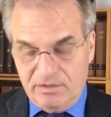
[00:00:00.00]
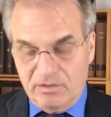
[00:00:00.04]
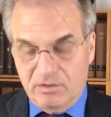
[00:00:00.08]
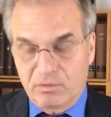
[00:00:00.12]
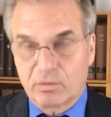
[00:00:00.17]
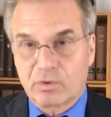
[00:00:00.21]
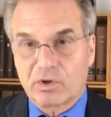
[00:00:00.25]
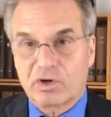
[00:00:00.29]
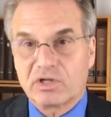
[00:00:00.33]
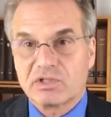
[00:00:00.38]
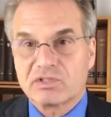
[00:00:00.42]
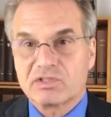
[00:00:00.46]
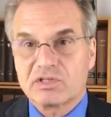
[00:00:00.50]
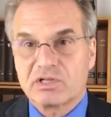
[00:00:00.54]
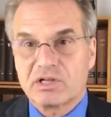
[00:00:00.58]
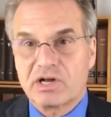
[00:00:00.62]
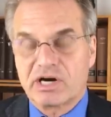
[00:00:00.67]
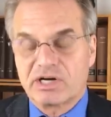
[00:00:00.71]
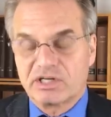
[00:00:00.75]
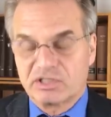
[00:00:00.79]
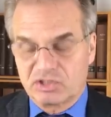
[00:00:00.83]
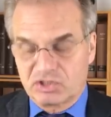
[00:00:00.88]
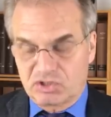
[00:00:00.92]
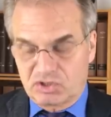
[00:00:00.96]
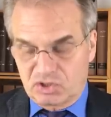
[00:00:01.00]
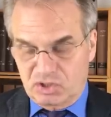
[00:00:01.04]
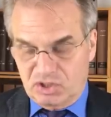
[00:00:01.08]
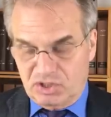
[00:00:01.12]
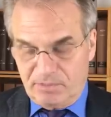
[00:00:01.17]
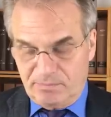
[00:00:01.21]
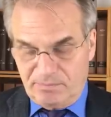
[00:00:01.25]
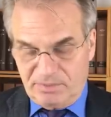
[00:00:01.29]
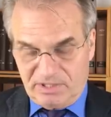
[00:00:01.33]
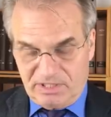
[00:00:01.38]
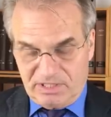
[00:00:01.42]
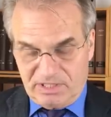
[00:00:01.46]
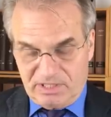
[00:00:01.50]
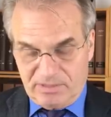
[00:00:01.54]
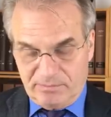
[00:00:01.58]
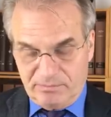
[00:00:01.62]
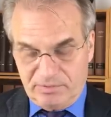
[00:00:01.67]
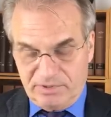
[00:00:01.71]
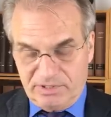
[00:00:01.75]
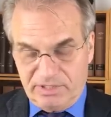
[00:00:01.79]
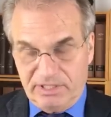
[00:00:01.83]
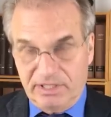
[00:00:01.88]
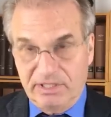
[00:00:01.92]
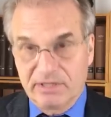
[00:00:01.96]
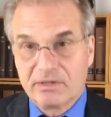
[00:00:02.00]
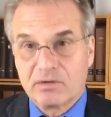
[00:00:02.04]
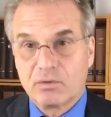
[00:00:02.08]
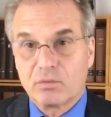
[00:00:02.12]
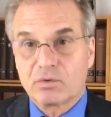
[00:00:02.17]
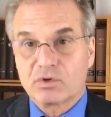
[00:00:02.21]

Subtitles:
the world's largest shipping company.